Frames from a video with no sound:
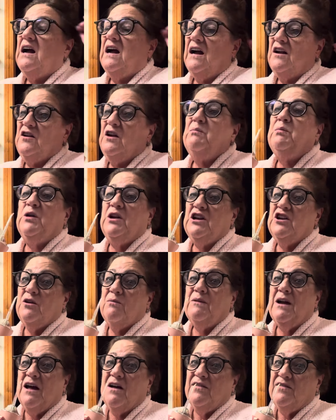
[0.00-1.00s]
You put it in your
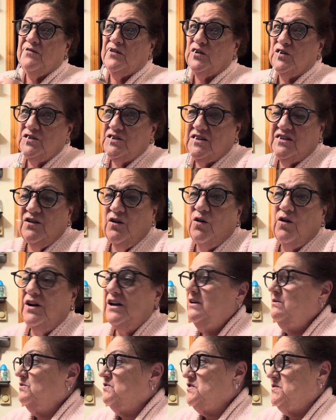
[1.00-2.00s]
mouth first or
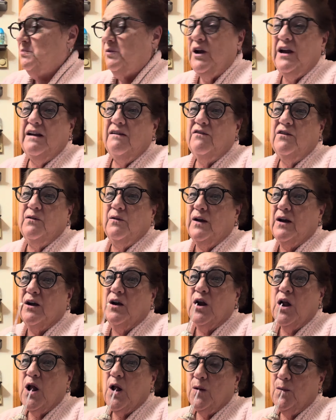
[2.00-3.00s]
it will spray everywhere.
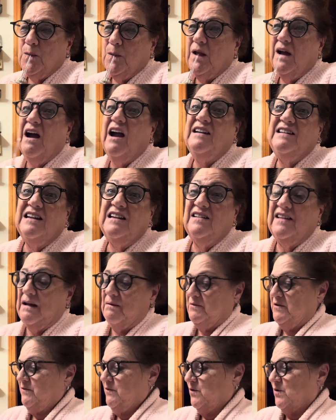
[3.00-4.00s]
I did that
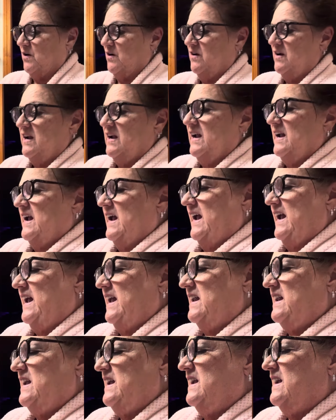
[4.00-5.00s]
before.
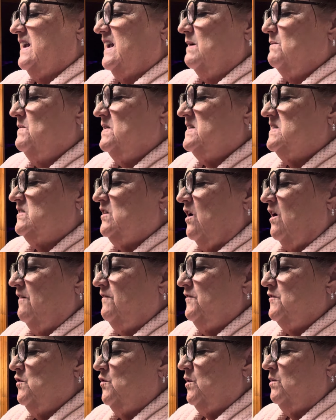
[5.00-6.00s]
And it can be soft,
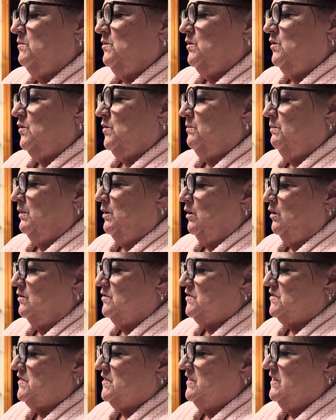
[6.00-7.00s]
normal, or
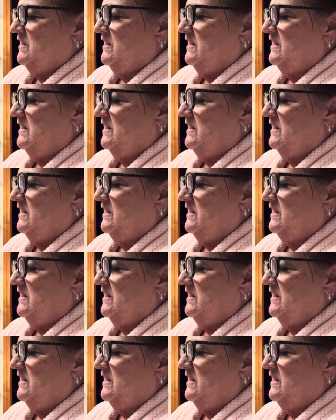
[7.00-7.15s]
pulse.